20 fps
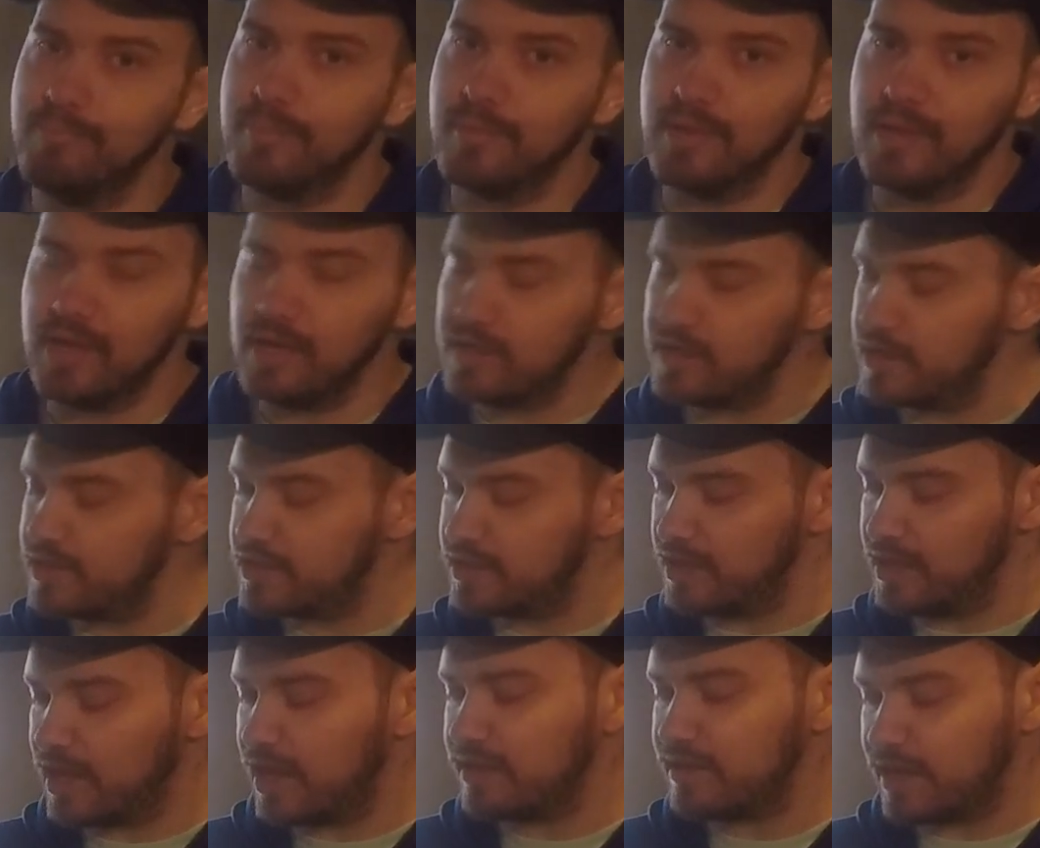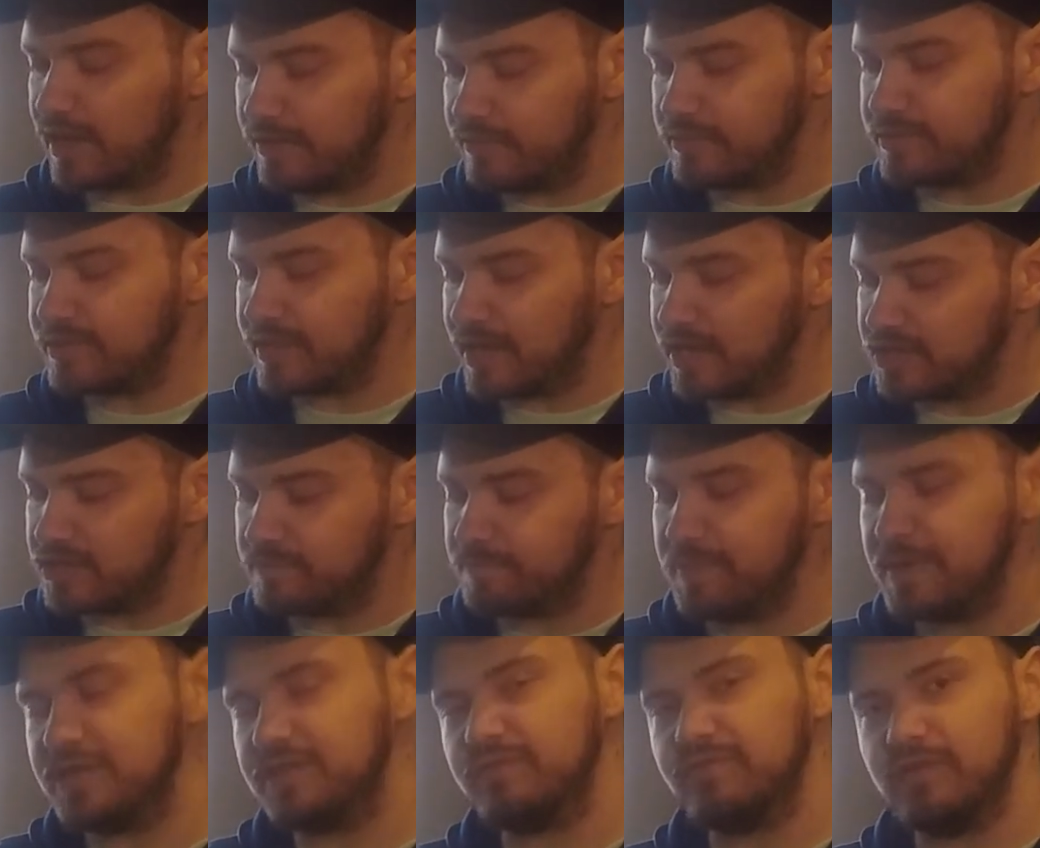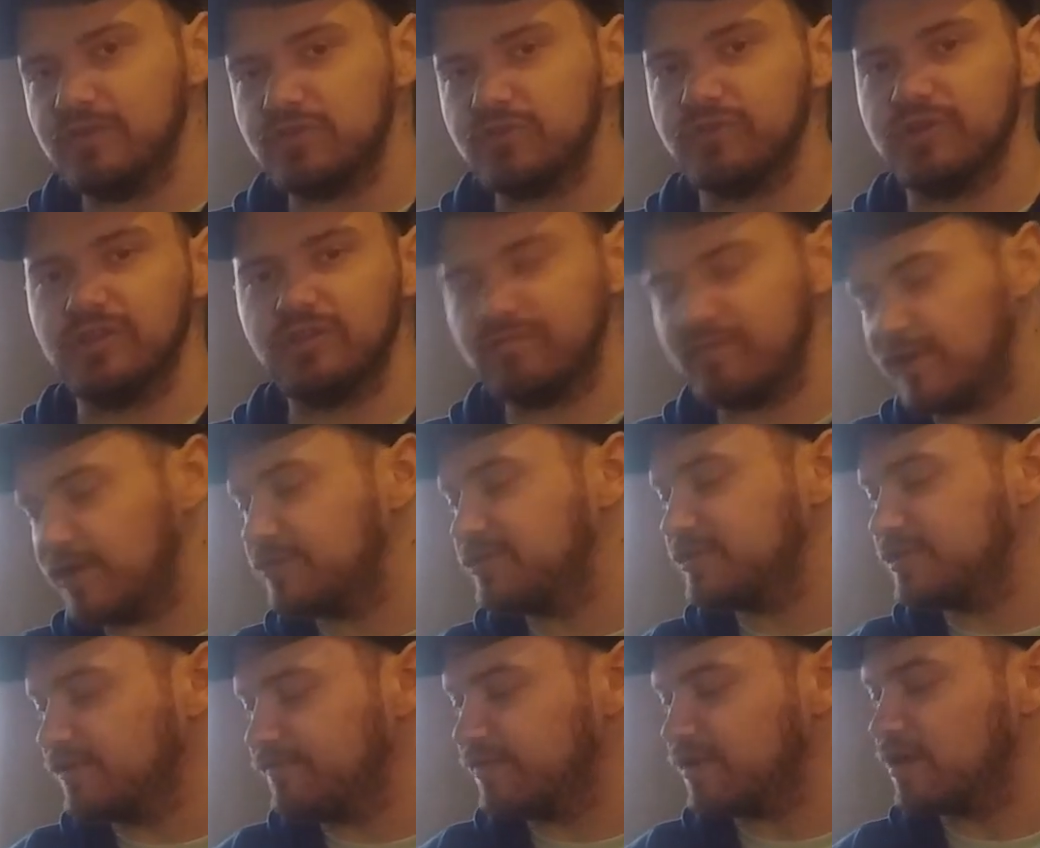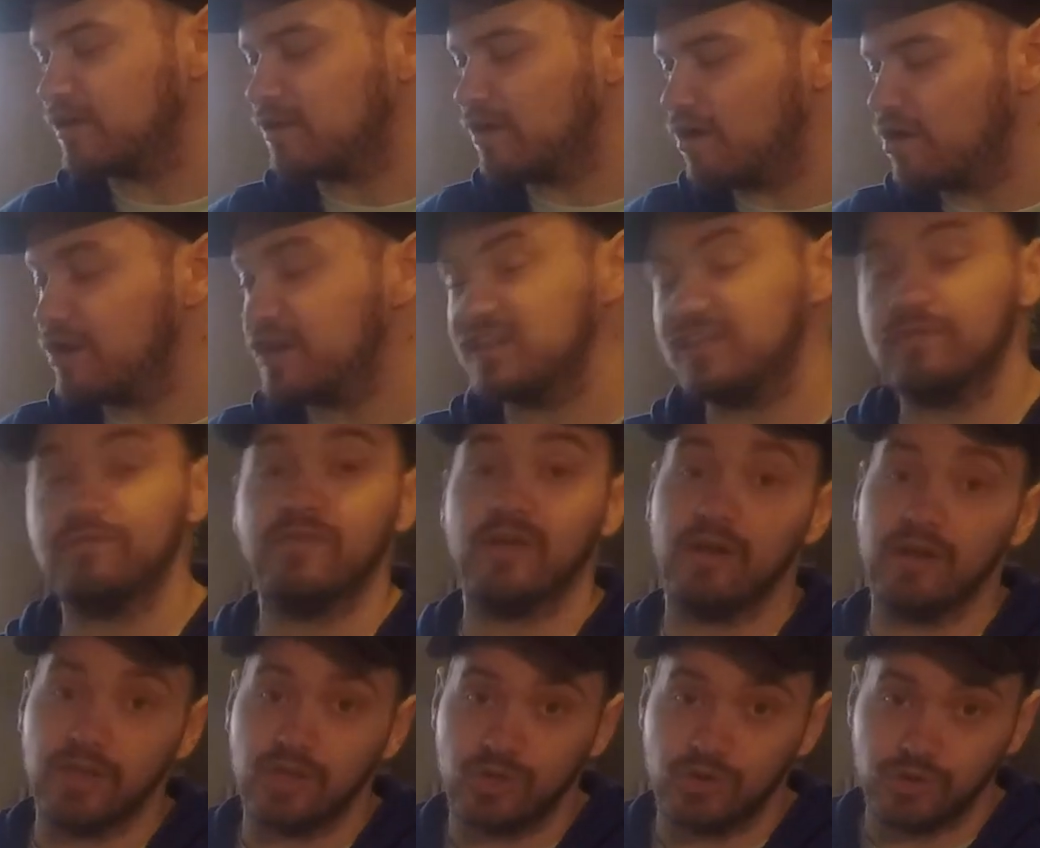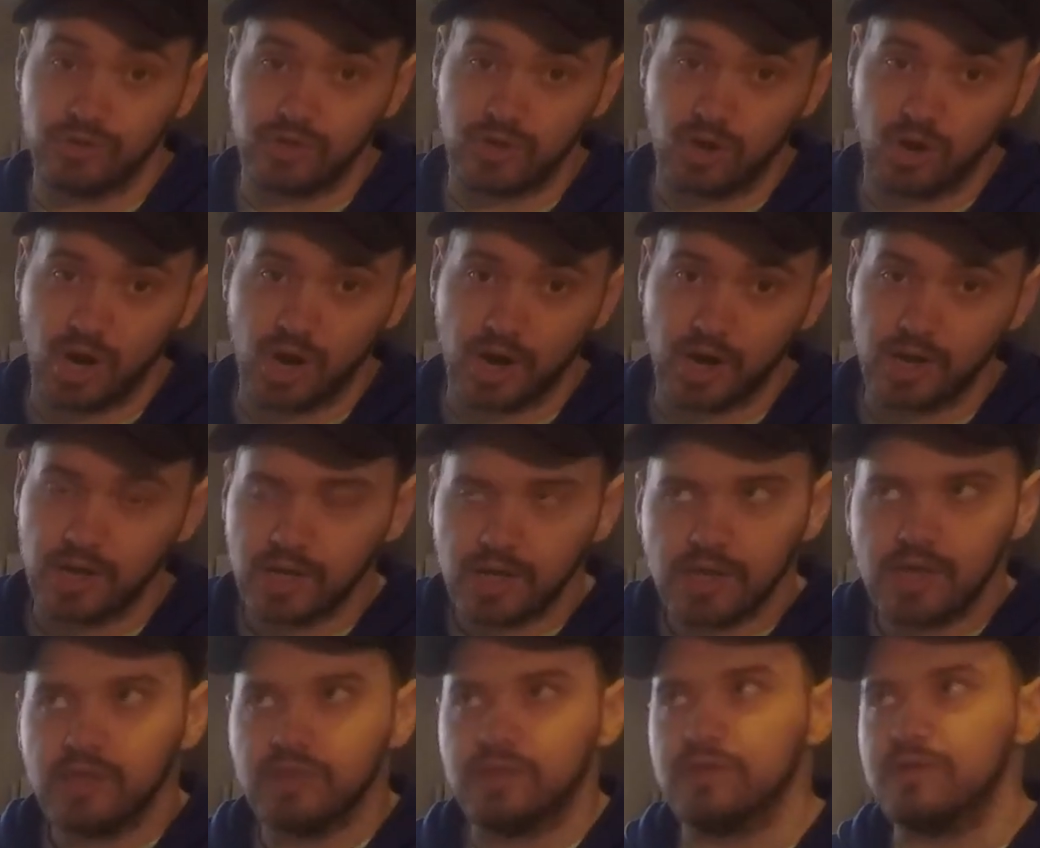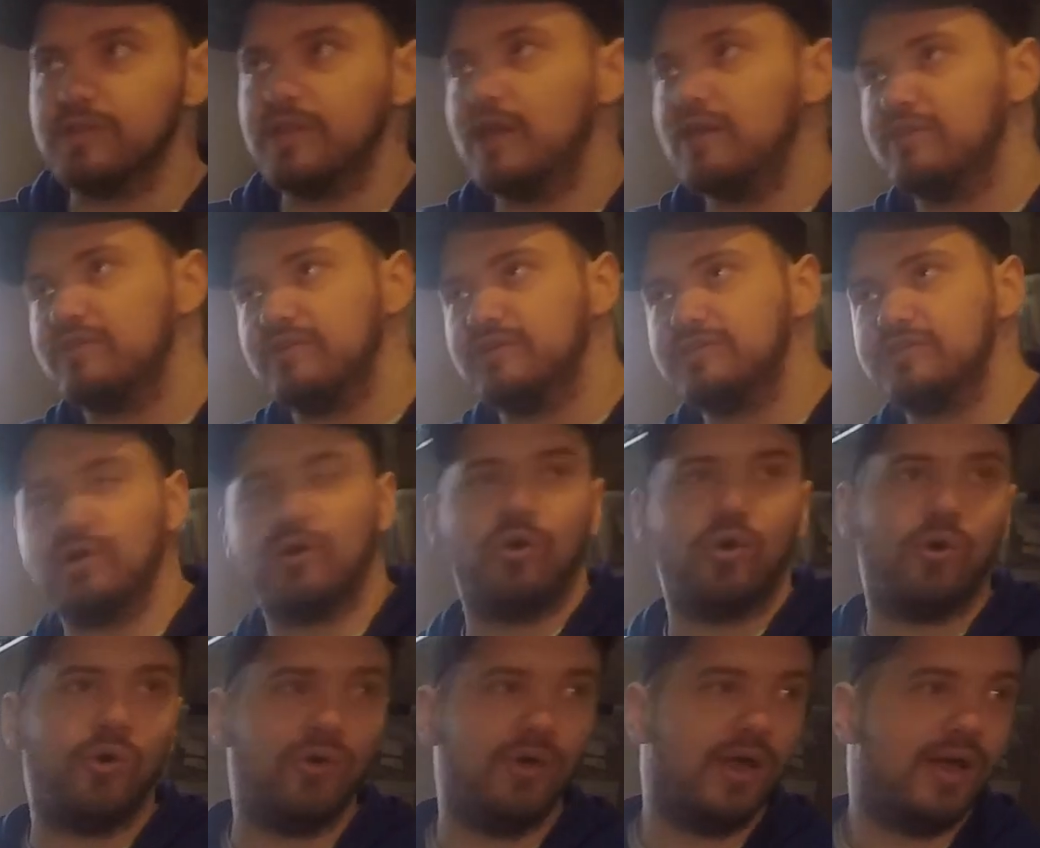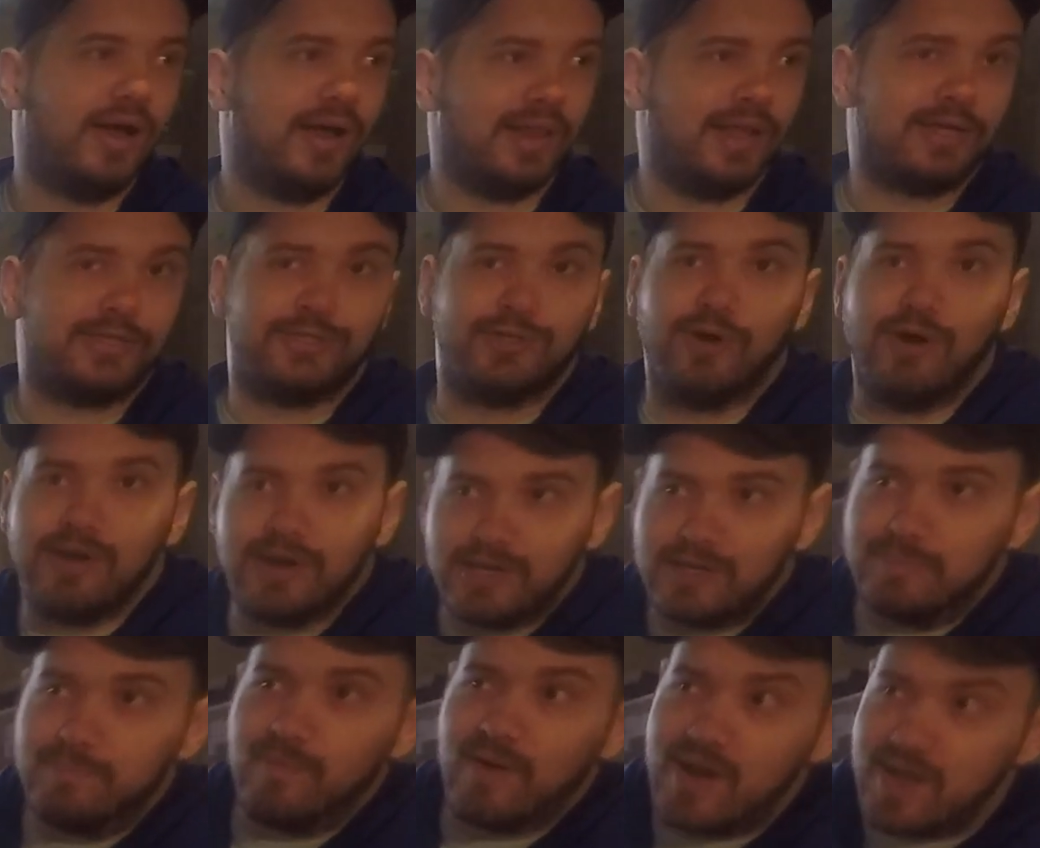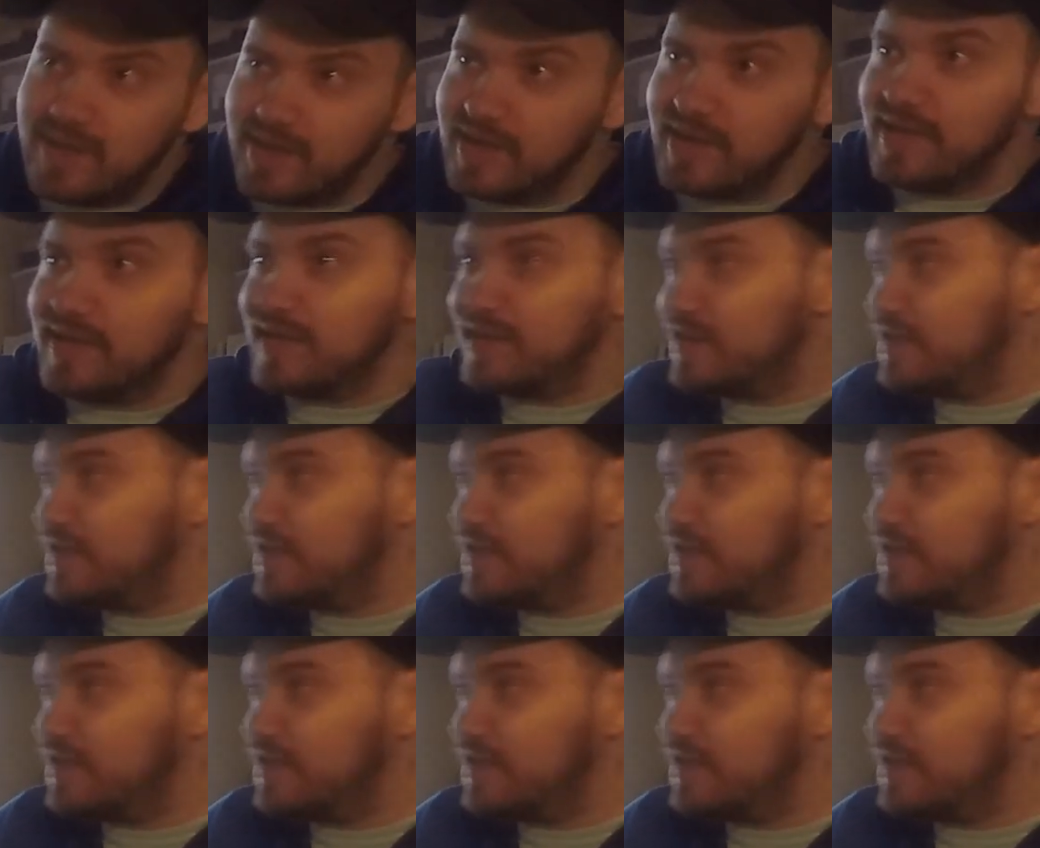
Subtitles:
I would say it's a piece of history. It's a very significant car, and it's a very good car. There is the whole electronics braking